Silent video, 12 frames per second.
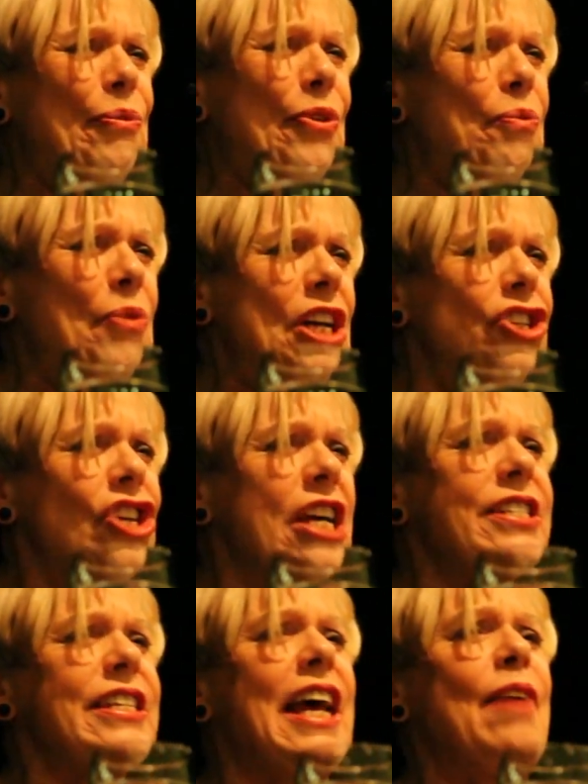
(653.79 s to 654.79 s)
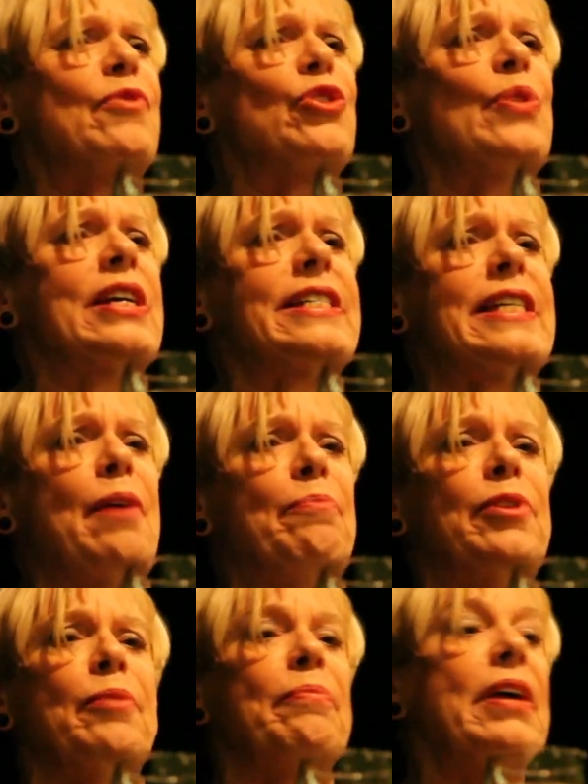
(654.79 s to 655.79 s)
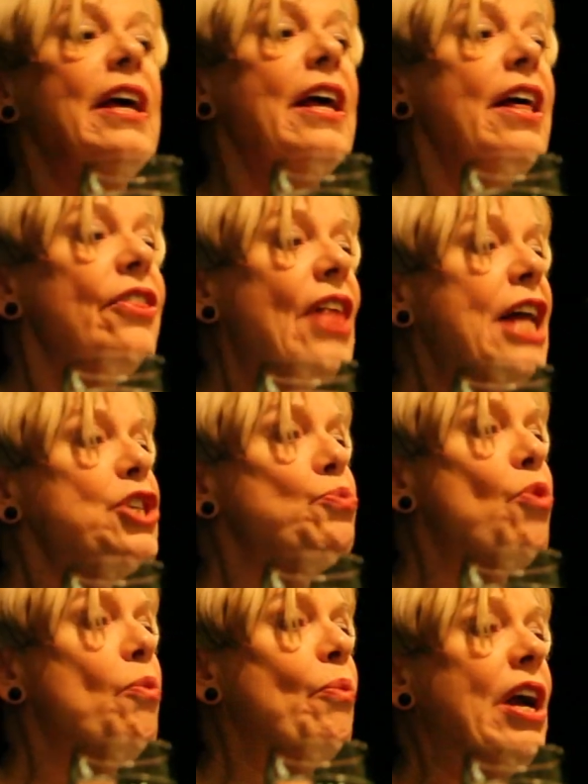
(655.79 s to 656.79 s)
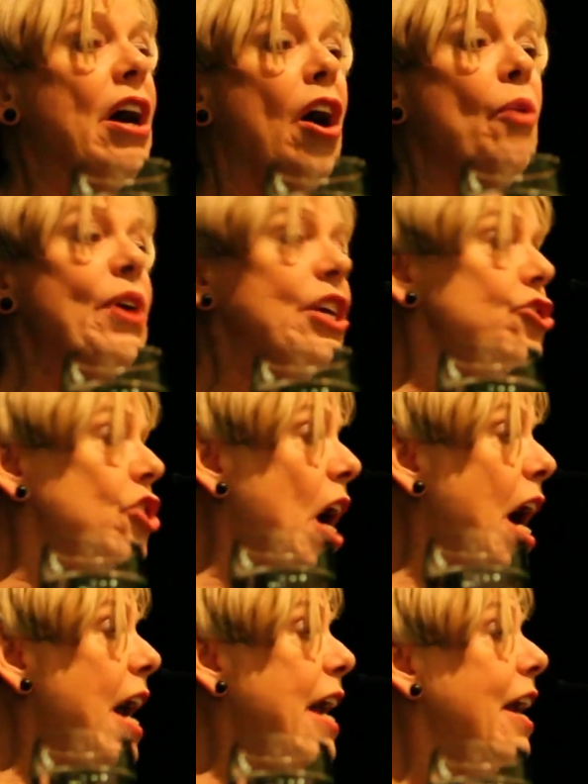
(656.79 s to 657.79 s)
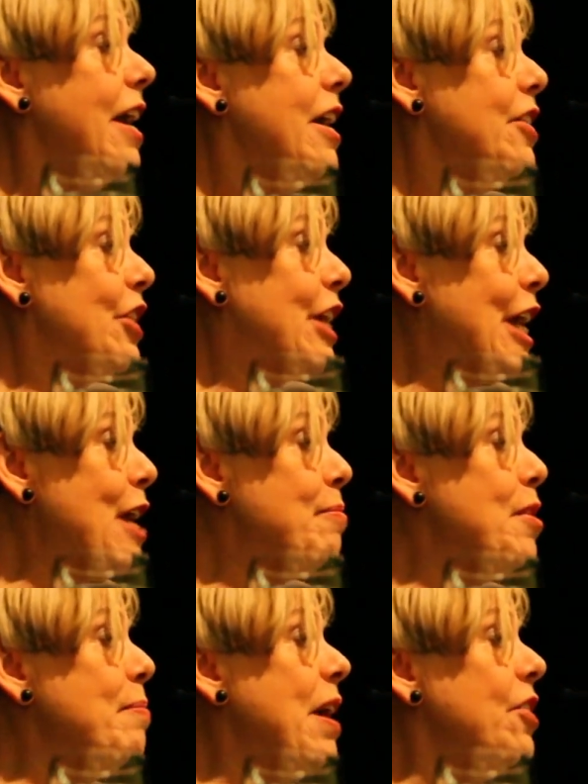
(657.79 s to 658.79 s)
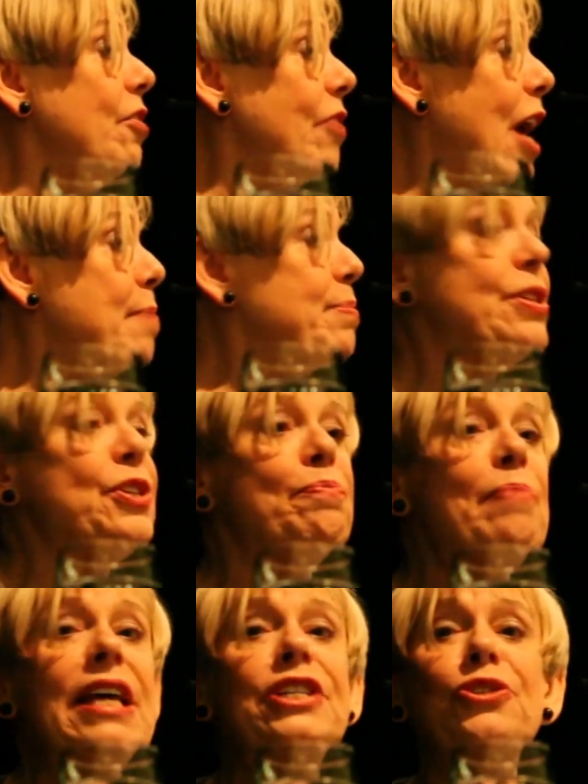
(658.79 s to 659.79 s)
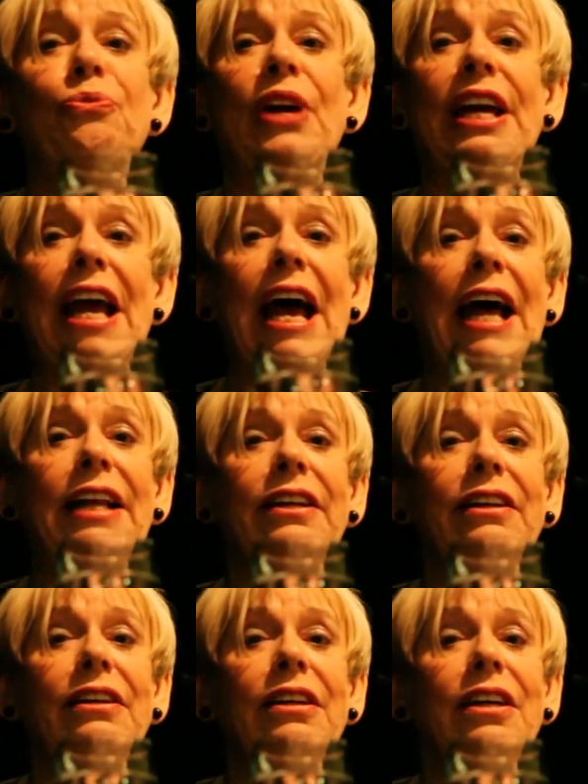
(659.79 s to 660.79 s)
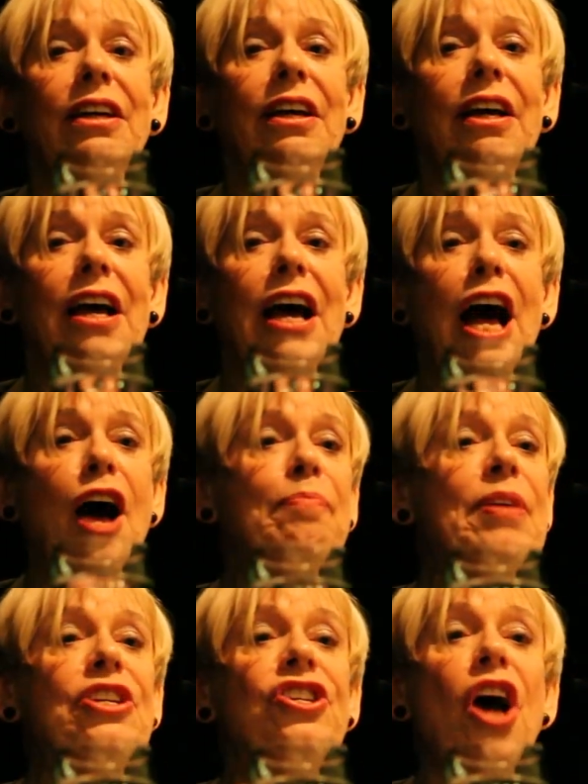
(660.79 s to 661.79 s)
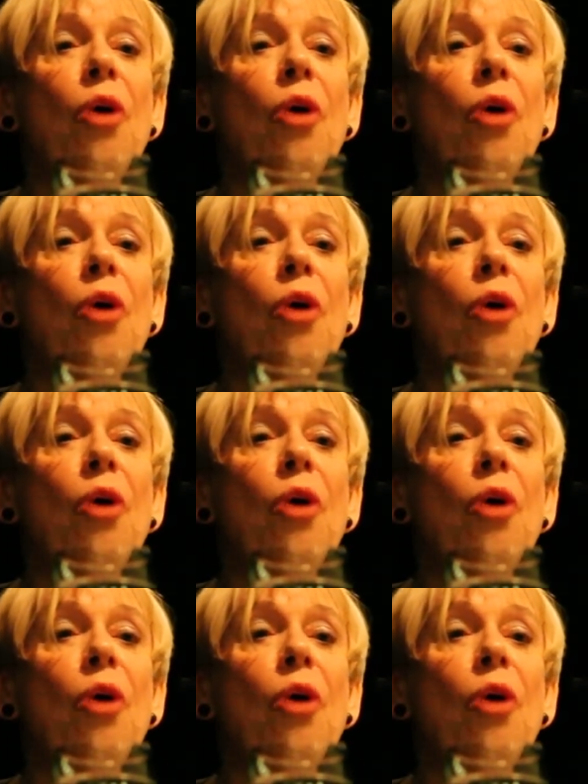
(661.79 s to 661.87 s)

we just have to accept them. That's what we are. We try to keep them under wraps as best we can, but